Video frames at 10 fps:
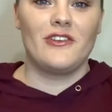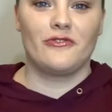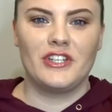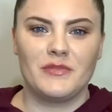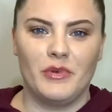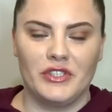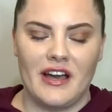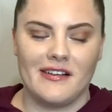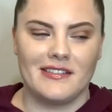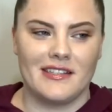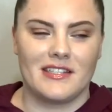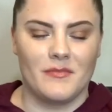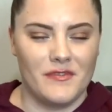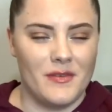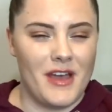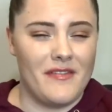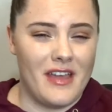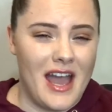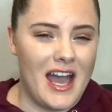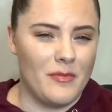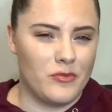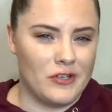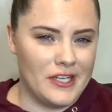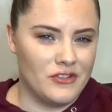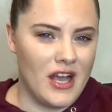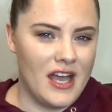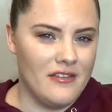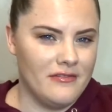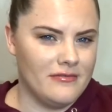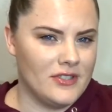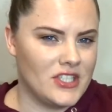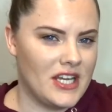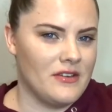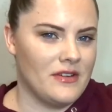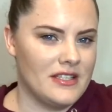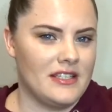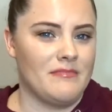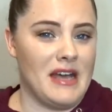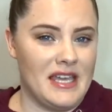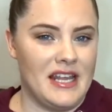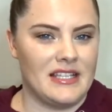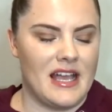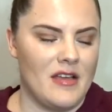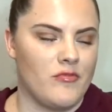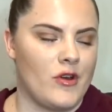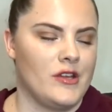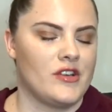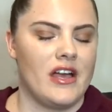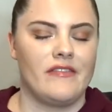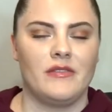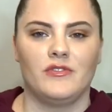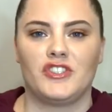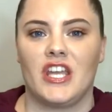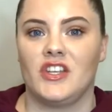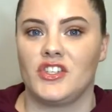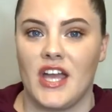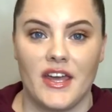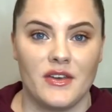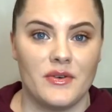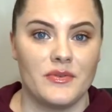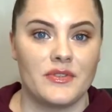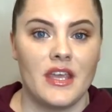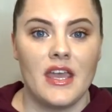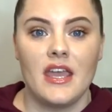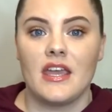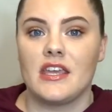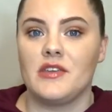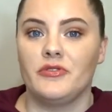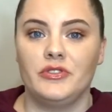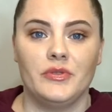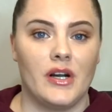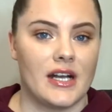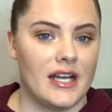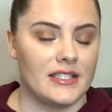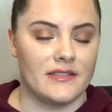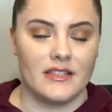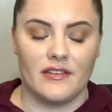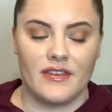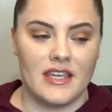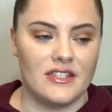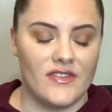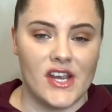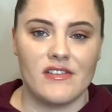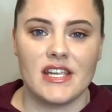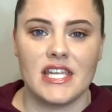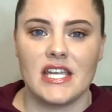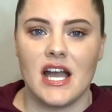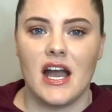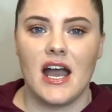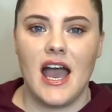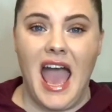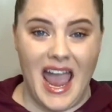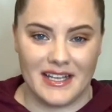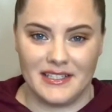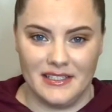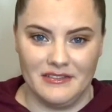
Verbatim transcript: French Bulldogs, some of them have a high prey drive, which I noticed mine has a high prey drive. He will chase shadows. He will do all kinds of stuff. He is very active.